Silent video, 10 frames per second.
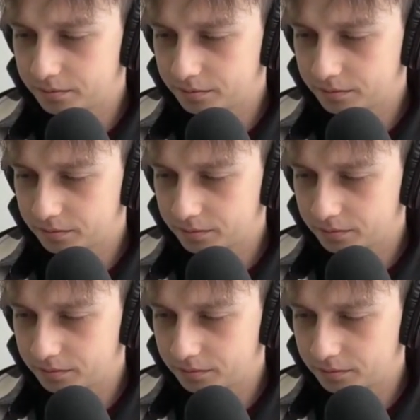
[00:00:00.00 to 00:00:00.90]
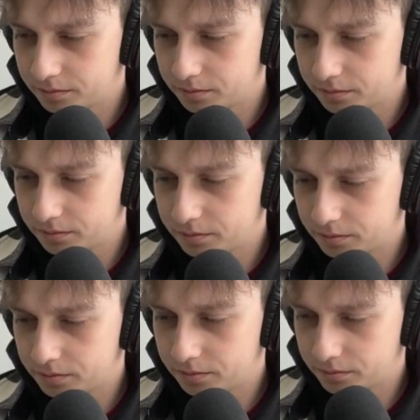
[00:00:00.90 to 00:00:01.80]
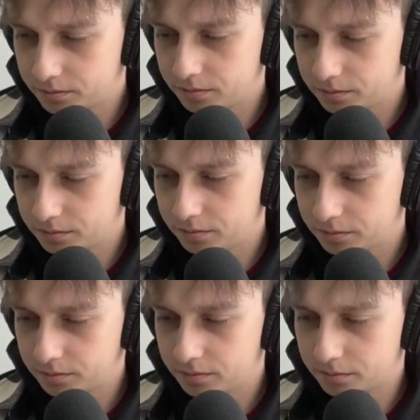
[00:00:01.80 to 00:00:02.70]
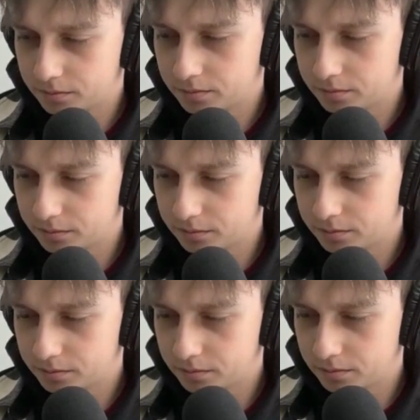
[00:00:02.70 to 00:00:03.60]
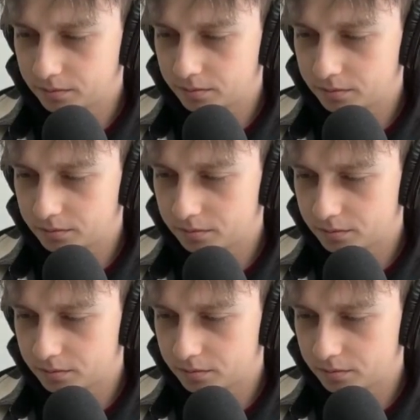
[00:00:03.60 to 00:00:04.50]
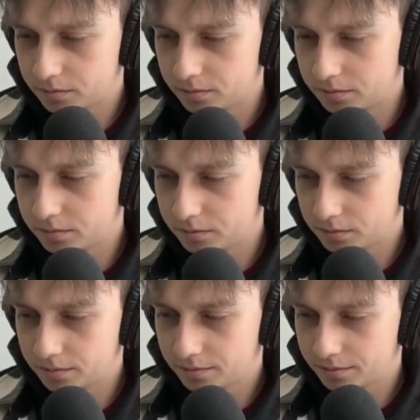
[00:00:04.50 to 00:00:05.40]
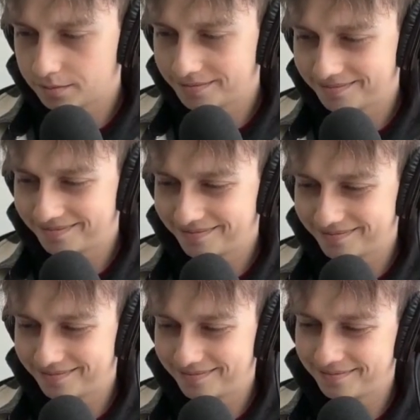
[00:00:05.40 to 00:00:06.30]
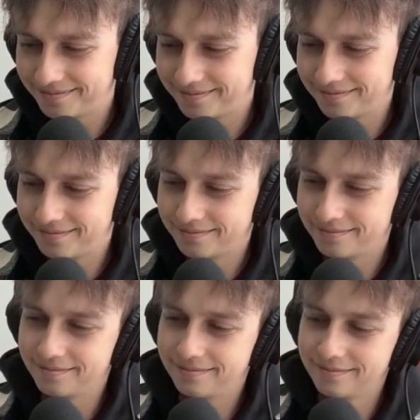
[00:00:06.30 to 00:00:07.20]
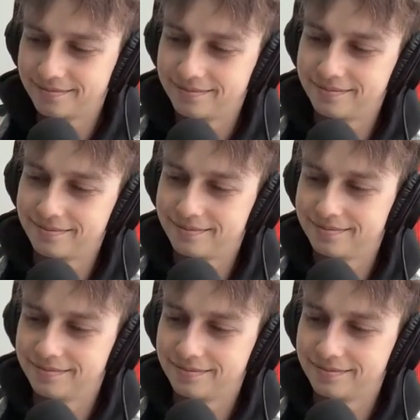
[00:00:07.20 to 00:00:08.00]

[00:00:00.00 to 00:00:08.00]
The person shown says nothing.